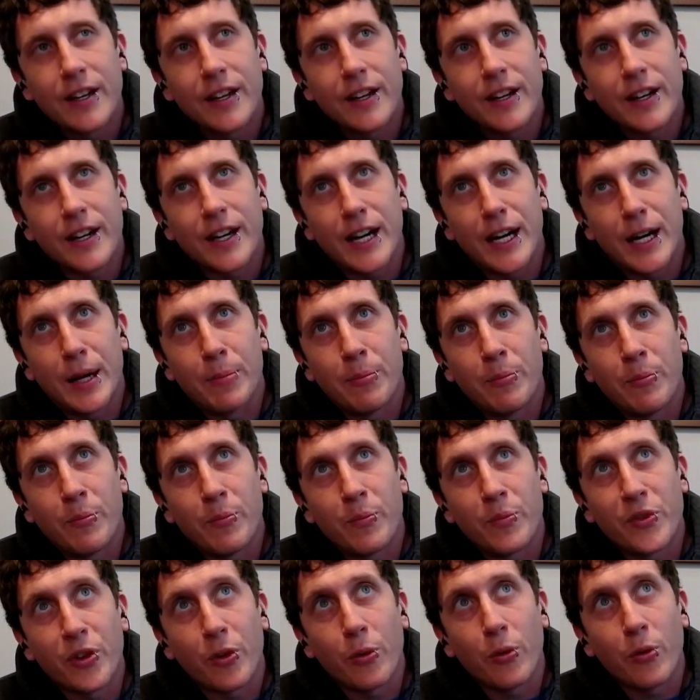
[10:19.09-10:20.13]

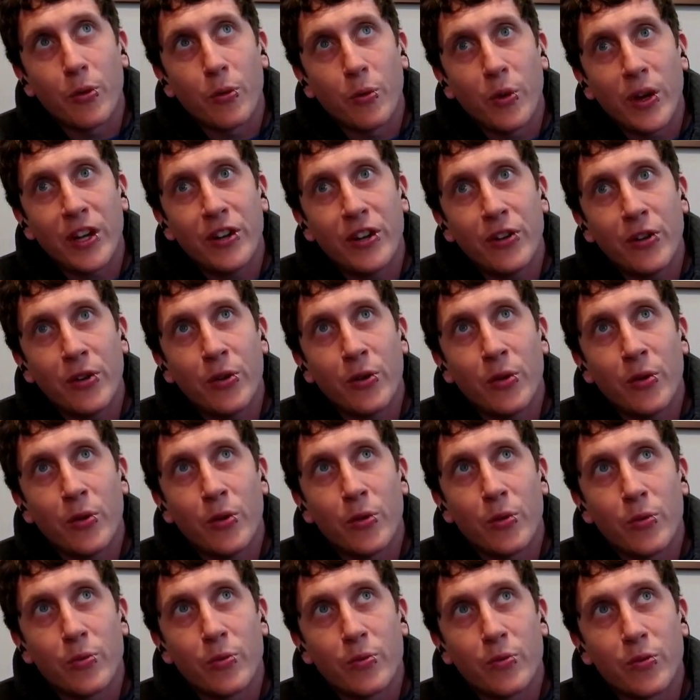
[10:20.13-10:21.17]
so we
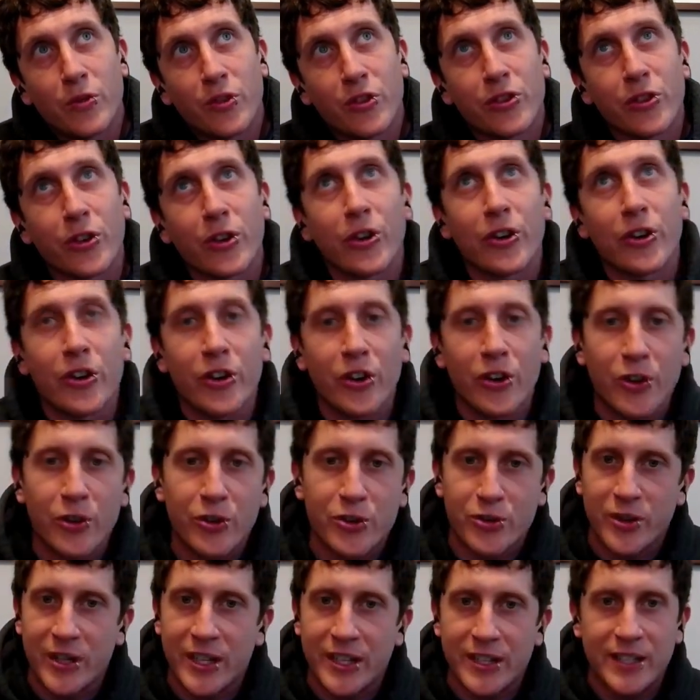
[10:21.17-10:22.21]
do certain
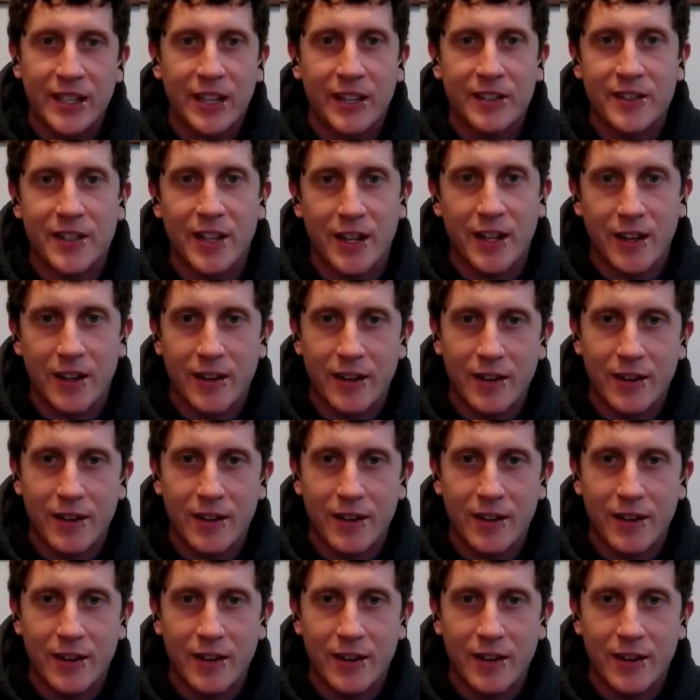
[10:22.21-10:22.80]
nutrient testing,